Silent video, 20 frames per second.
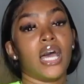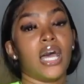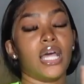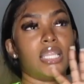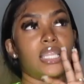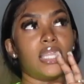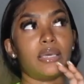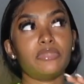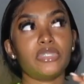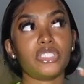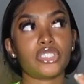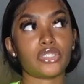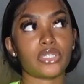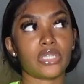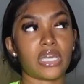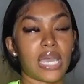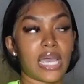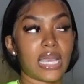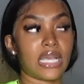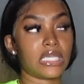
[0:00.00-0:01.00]
let me show you
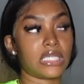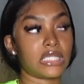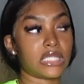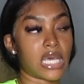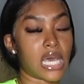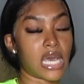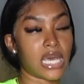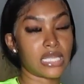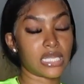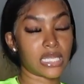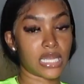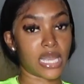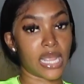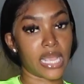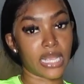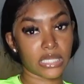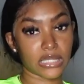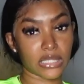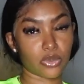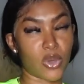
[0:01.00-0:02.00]
guys the
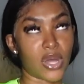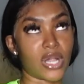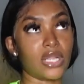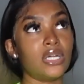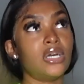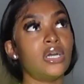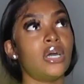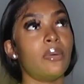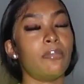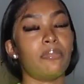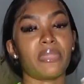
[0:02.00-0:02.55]
next well i am